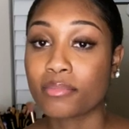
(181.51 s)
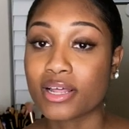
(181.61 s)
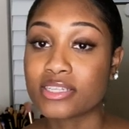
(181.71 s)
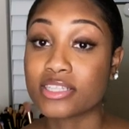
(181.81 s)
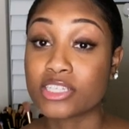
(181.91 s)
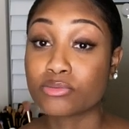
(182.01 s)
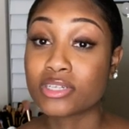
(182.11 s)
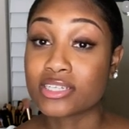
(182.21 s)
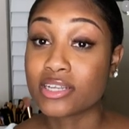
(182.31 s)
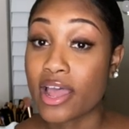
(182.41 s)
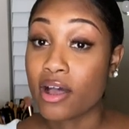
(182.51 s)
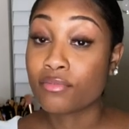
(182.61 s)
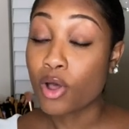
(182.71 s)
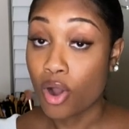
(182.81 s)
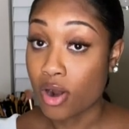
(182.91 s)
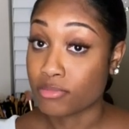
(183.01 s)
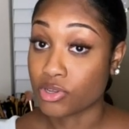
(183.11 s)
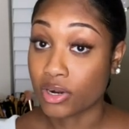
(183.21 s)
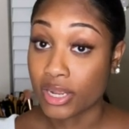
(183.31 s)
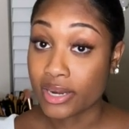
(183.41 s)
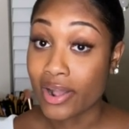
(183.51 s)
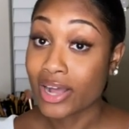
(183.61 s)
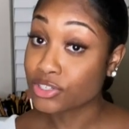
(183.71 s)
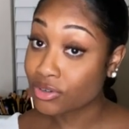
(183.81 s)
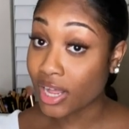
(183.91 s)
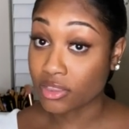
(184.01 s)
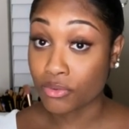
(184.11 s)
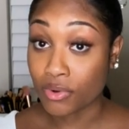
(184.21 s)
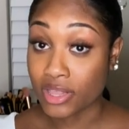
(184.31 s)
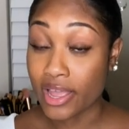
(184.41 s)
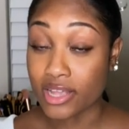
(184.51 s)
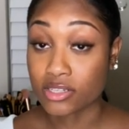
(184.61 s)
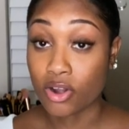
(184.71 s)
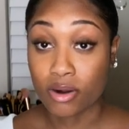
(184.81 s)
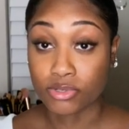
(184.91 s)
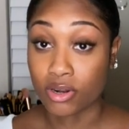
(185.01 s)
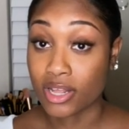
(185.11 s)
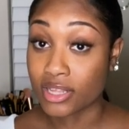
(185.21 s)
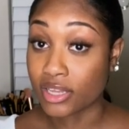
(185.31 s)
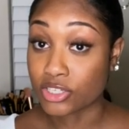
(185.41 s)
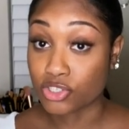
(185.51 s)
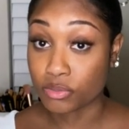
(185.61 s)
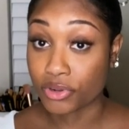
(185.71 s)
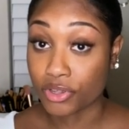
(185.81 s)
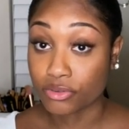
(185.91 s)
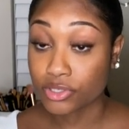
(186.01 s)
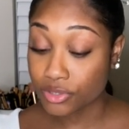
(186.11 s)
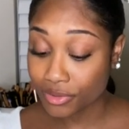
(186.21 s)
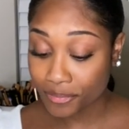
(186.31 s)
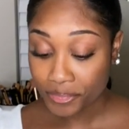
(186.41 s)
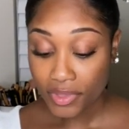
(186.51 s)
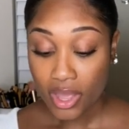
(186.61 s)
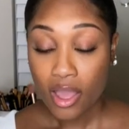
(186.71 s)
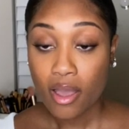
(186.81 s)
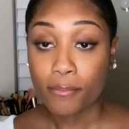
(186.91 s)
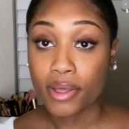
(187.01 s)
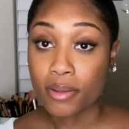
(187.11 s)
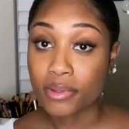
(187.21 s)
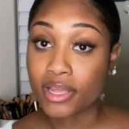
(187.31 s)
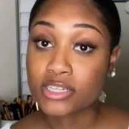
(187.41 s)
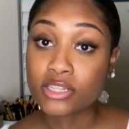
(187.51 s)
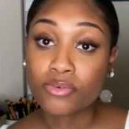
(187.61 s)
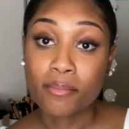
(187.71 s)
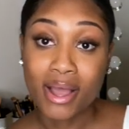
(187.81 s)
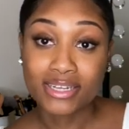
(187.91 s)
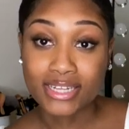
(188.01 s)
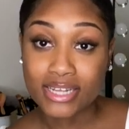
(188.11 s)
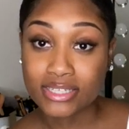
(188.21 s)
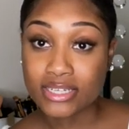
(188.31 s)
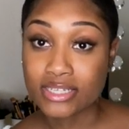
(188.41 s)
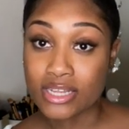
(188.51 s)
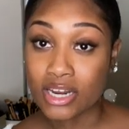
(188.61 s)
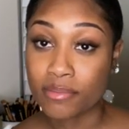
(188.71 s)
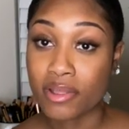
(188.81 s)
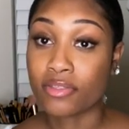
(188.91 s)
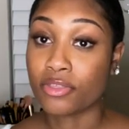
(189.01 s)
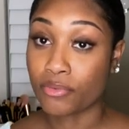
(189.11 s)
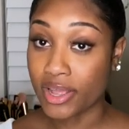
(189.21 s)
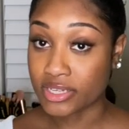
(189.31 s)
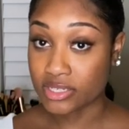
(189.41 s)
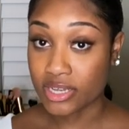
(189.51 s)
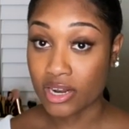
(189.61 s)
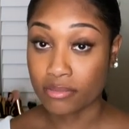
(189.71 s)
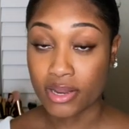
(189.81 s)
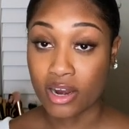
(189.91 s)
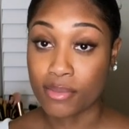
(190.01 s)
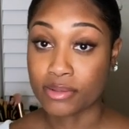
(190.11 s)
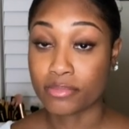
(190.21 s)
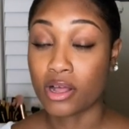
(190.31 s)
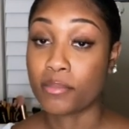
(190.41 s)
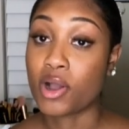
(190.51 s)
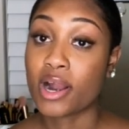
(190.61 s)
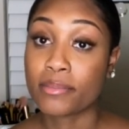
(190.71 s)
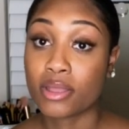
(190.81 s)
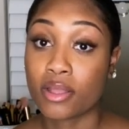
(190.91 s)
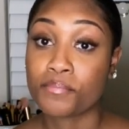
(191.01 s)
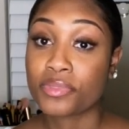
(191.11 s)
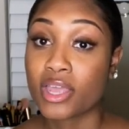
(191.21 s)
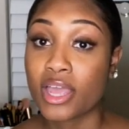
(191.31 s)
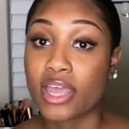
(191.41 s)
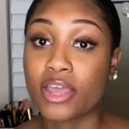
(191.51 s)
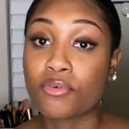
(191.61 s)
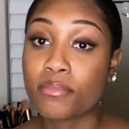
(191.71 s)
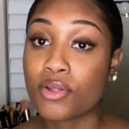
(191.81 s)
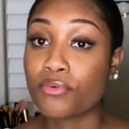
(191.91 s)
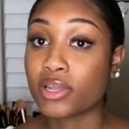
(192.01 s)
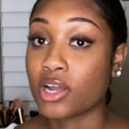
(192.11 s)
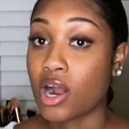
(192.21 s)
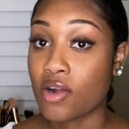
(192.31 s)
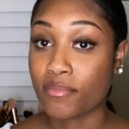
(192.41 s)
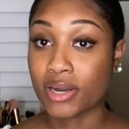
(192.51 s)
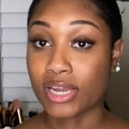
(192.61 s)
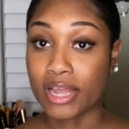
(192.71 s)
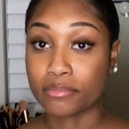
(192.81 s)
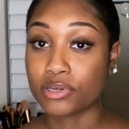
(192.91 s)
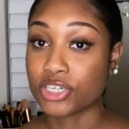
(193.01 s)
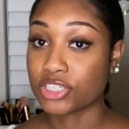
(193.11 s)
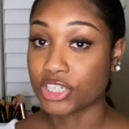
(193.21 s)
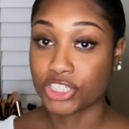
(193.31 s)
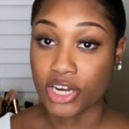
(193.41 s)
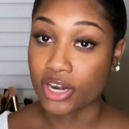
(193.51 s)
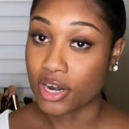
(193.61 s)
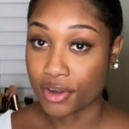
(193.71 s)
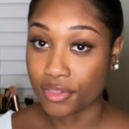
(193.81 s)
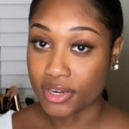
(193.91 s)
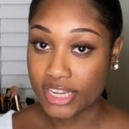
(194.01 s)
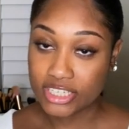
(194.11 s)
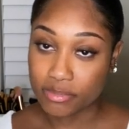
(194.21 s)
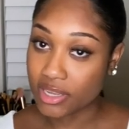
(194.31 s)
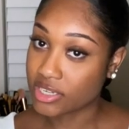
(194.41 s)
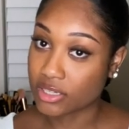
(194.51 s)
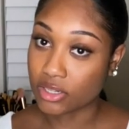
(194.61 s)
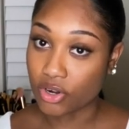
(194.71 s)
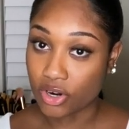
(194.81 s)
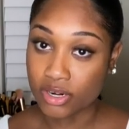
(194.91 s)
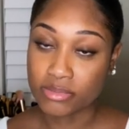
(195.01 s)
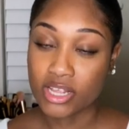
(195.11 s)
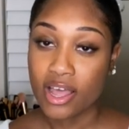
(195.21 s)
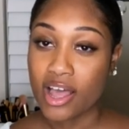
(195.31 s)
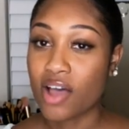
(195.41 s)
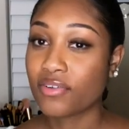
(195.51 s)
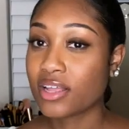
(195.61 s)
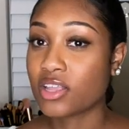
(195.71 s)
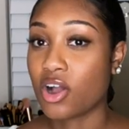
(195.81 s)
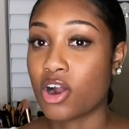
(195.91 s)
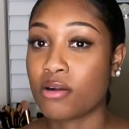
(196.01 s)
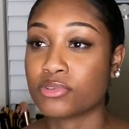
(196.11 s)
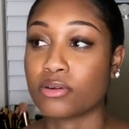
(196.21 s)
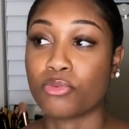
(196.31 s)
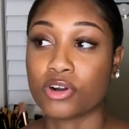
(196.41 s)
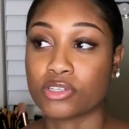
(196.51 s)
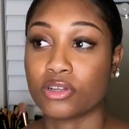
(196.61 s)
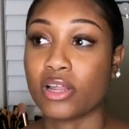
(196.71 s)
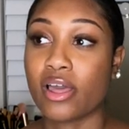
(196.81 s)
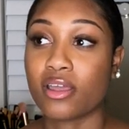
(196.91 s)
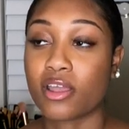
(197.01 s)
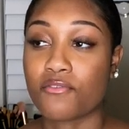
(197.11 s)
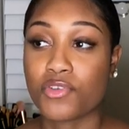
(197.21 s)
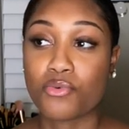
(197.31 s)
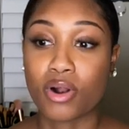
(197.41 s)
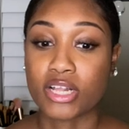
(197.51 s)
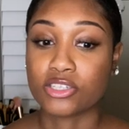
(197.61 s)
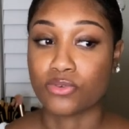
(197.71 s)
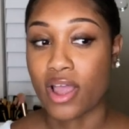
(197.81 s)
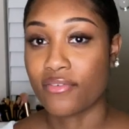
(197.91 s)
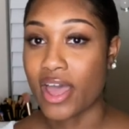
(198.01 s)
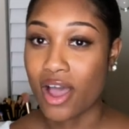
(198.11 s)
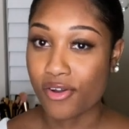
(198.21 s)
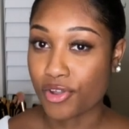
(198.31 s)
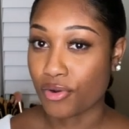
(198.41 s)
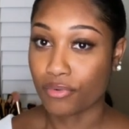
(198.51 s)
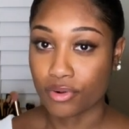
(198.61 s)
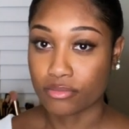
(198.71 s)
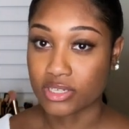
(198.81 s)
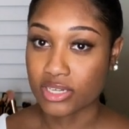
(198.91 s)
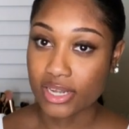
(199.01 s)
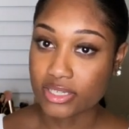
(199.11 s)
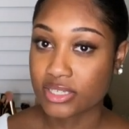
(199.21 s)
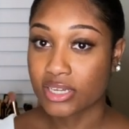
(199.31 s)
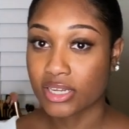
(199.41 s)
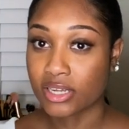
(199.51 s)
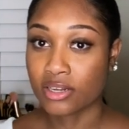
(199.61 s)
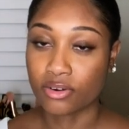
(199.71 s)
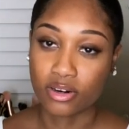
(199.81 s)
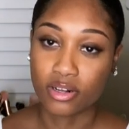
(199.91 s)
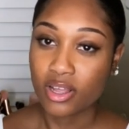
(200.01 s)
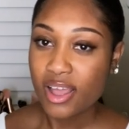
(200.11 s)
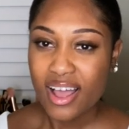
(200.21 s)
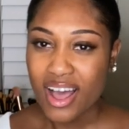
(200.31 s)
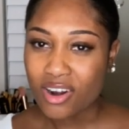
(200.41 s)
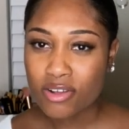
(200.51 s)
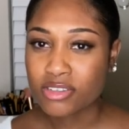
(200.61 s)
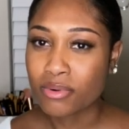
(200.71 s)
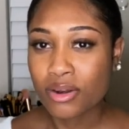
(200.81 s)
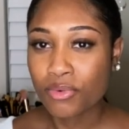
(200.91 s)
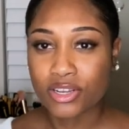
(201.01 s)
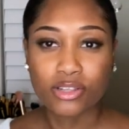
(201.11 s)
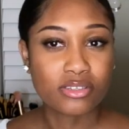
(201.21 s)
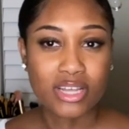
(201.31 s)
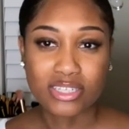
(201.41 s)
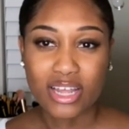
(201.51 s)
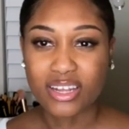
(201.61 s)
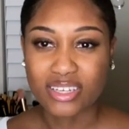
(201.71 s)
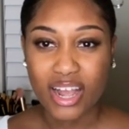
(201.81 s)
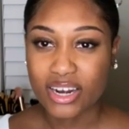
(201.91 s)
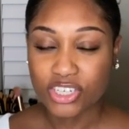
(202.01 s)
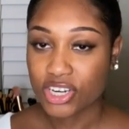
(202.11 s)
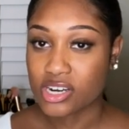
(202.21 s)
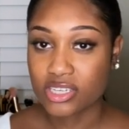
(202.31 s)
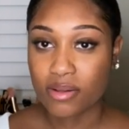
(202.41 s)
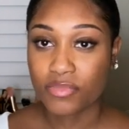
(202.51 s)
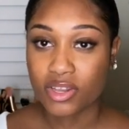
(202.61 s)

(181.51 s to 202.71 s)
Plus, this one doesn't have the arms on it. Now, I do like the one that has the arms on I think that's super cute too. But because of the way my desk is set up and the way it's set up down in my apartment, it would be really hard for me to like push the chair under the desk because of the arms. I feel like the arms are more so like if you wanted to have that out in your room to like sit in or I don't know if somebody wanted to use it as like a dining chair or something.